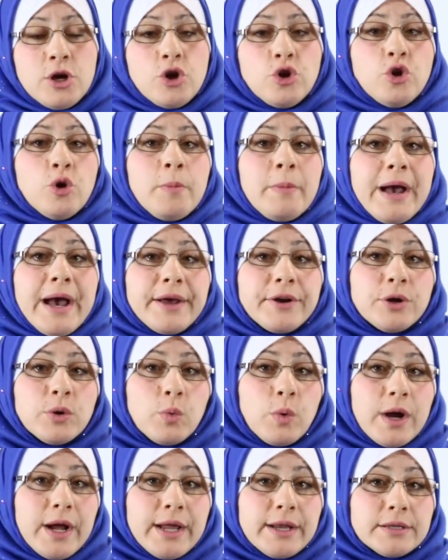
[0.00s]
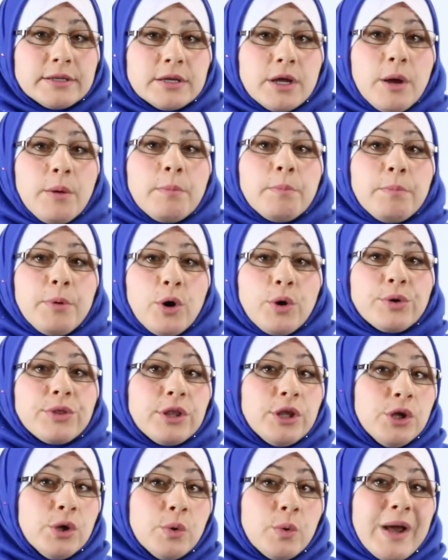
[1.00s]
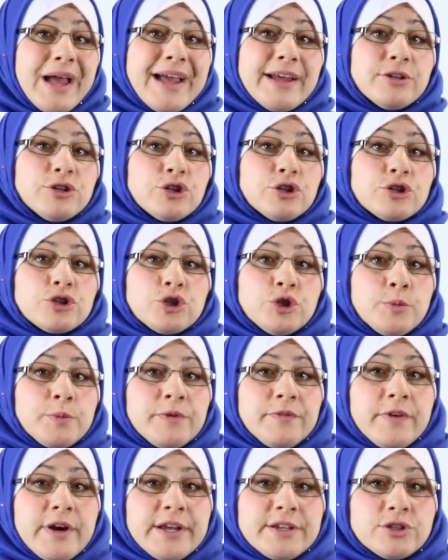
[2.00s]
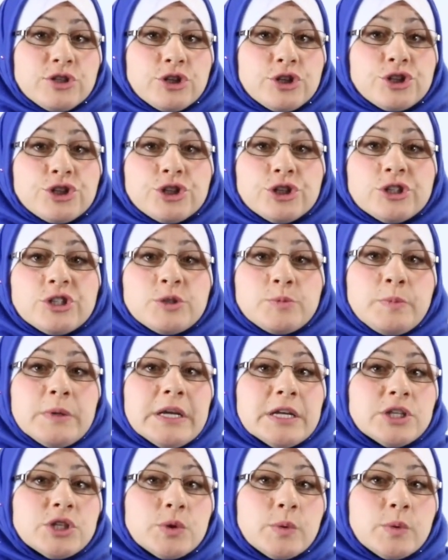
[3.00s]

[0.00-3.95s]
No matter what, both you and your supervisor should speak